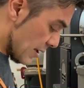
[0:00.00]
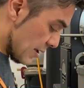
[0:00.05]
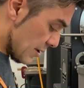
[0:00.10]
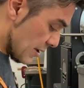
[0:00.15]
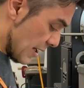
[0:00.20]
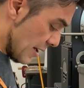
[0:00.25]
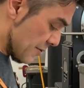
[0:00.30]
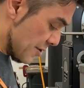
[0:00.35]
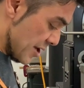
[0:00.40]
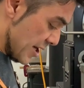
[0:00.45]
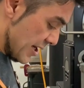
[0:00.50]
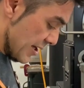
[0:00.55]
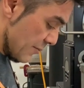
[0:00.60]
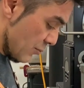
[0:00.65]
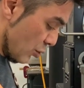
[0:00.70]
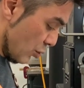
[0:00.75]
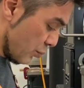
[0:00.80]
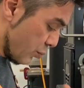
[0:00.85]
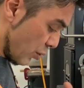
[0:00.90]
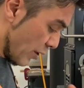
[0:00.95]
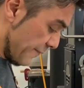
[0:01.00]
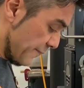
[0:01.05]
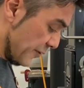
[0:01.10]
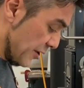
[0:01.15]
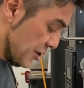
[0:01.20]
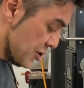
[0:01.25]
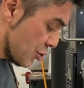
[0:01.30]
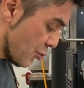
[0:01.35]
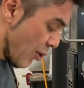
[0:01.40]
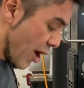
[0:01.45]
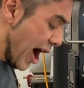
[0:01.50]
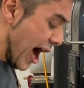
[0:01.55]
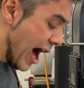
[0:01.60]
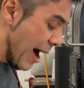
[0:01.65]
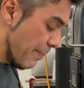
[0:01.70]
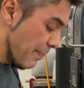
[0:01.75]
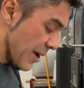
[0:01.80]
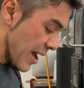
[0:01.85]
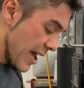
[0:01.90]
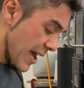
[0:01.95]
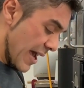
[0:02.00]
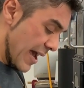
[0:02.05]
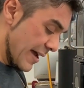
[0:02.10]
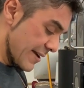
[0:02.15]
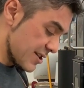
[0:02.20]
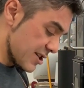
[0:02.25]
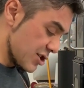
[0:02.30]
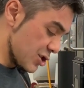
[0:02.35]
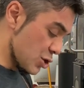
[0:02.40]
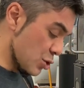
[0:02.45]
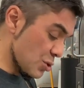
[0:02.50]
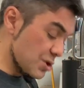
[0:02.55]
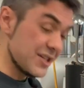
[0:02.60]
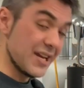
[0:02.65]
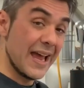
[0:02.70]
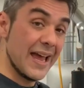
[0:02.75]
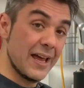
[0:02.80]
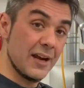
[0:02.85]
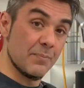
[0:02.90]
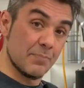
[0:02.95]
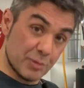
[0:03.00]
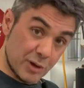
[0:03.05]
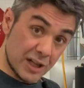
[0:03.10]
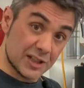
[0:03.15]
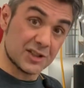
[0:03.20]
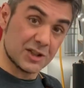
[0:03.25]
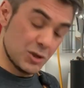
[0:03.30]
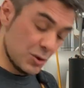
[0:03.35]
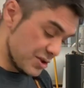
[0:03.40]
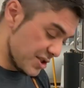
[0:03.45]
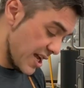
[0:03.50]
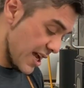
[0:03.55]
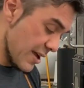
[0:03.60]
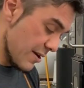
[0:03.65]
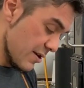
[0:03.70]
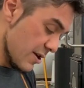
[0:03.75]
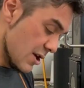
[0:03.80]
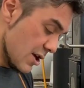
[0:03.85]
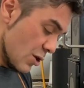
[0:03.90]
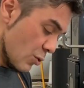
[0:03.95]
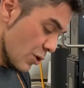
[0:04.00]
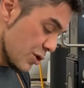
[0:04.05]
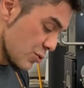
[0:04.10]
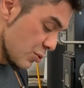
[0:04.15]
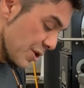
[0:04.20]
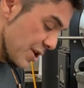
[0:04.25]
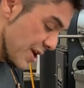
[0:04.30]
And then we'll roughly drop at 210 plus 210, which would